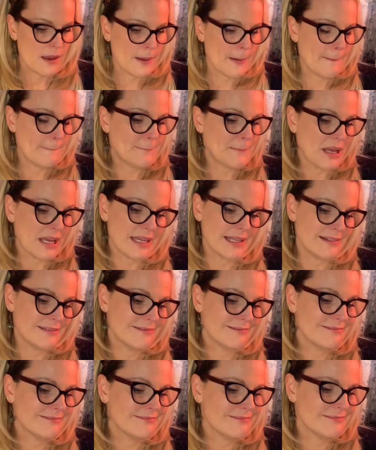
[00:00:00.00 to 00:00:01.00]
but
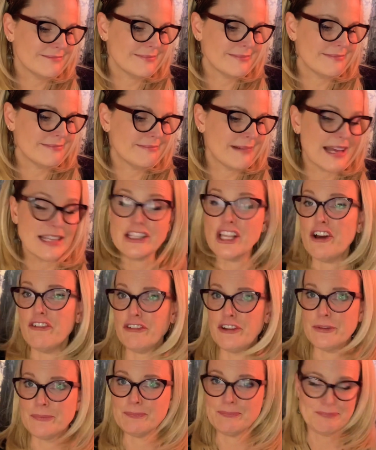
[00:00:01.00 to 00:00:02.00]
I love
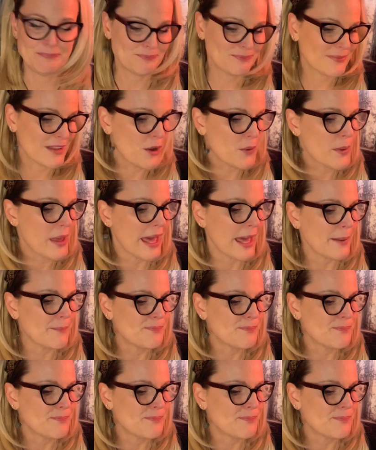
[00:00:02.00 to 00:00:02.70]
him. Okay.